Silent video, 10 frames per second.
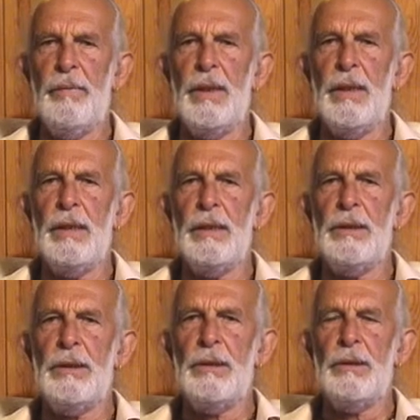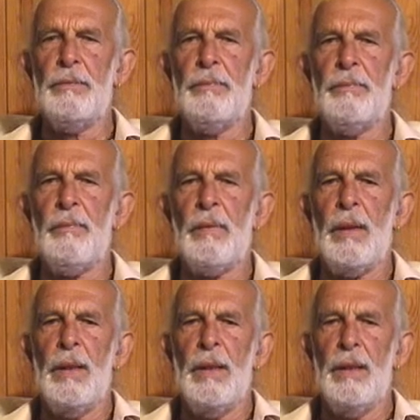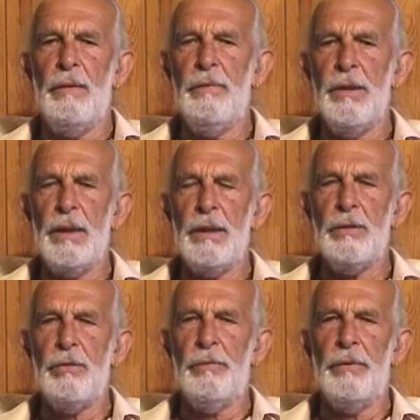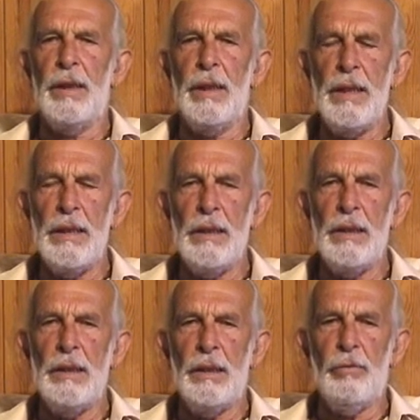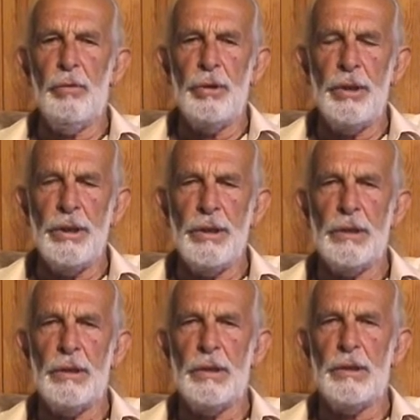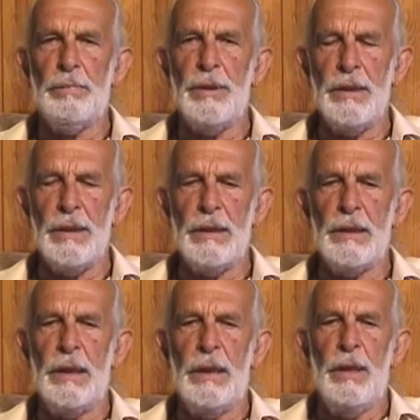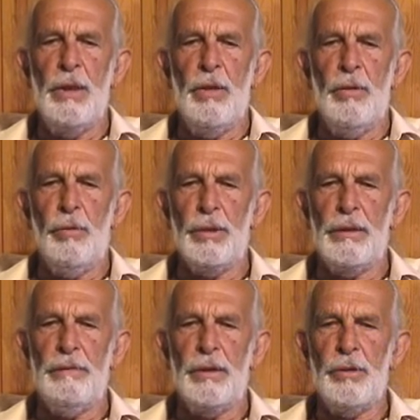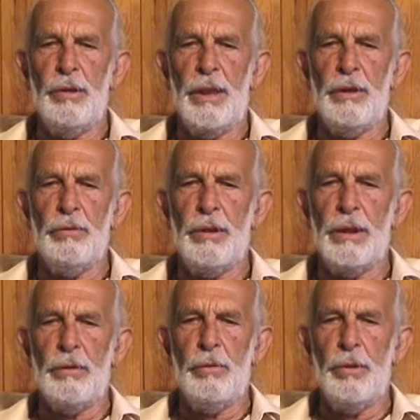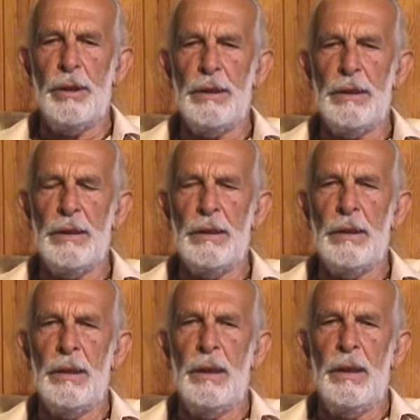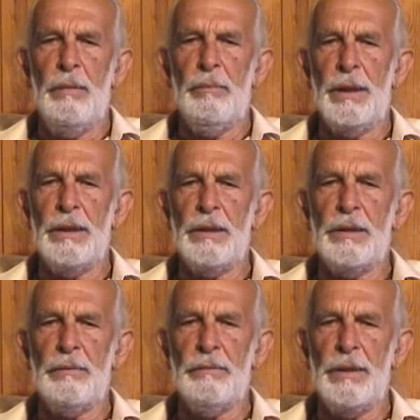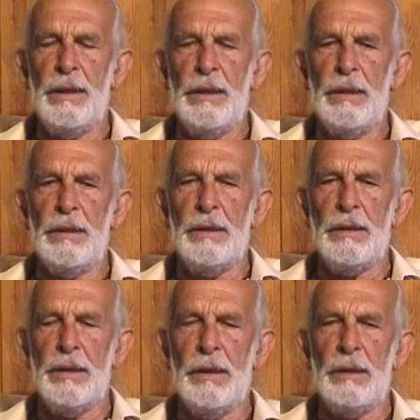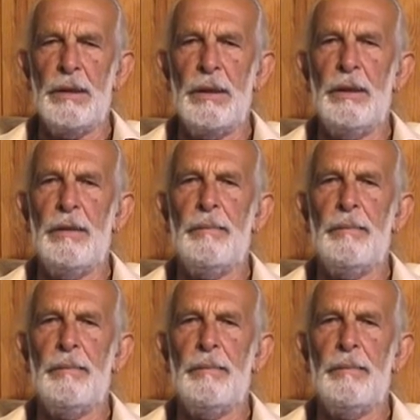there is the figure of a lady, a goddess, a spirit, whatever you like you can call it, but it's very distinctly